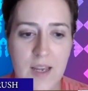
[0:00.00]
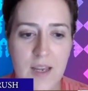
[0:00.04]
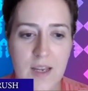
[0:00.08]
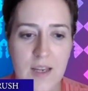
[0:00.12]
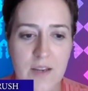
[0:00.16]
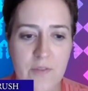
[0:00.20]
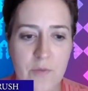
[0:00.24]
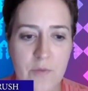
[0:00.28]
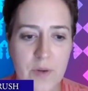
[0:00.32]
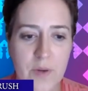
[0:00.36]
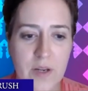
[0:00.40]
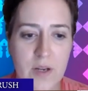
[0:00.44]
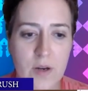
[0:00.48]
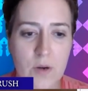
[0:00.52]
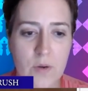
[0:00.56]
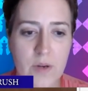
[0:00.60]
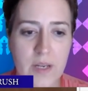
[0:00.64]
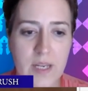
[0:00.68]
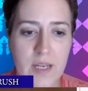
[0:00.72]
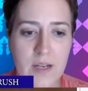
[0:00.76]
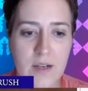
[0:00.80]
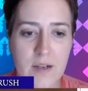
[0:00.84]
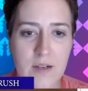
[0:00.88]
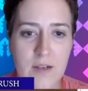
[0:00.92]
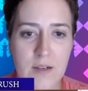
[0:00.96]
If we go
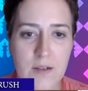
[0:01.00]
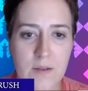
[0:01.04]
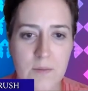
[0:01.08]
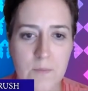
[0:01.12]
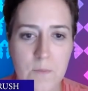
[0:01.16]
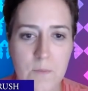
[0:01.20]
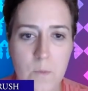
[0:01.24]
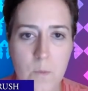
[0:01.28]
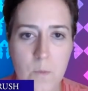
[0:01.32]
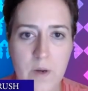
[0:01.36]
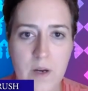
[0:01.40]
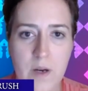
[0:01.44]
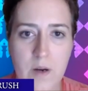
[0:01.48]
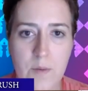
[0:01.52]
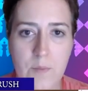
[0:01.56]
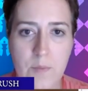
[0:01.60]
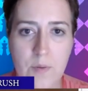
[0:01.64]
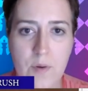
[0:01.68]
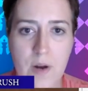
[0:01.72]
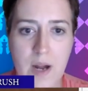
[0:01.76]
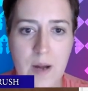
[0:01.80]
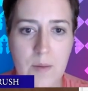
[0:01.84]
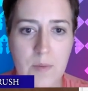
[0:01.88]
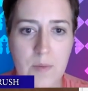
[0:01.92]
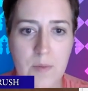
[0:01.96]
here, we are
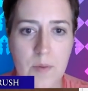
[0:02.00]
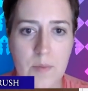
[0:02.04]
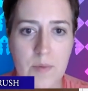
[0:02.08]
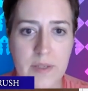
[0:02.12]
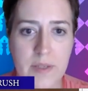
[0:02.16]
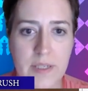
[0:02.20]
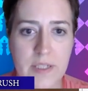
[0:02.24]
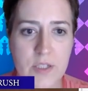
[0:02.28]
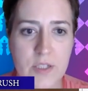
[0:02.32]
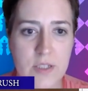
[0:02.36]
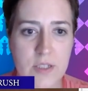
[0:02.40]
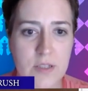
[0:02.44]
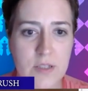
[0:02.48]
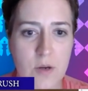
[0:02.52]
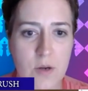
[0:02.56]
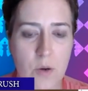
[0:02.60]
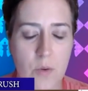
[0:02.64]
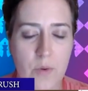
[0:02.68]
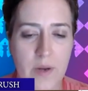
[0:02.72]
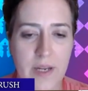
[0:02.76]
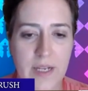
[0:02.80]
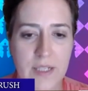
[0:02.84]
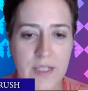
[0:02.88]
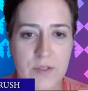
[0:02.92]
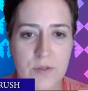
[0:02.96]
probably just
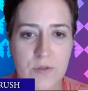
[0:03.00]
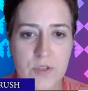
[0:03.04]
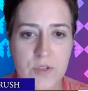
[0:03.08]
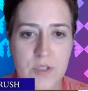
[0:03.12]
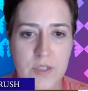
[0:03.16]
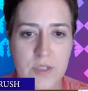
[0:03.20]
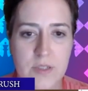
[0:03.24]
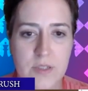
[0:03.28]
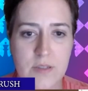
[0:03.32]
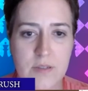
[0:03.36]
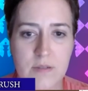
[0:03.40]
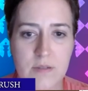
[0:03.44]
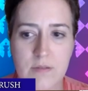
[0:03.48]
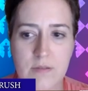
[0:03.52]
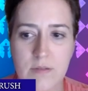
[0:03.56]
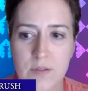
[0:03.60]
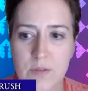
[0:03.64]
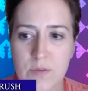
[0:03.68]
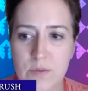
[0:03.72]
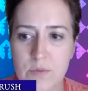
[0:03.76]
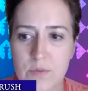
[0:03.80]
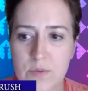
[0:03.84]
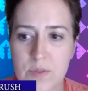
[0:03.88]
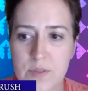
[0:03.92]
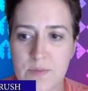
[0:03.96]
going to
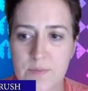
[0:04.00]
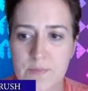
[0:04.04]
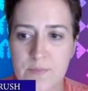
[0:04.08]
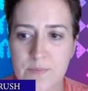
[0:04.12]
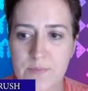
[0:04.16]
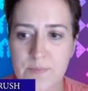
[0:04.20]
lose,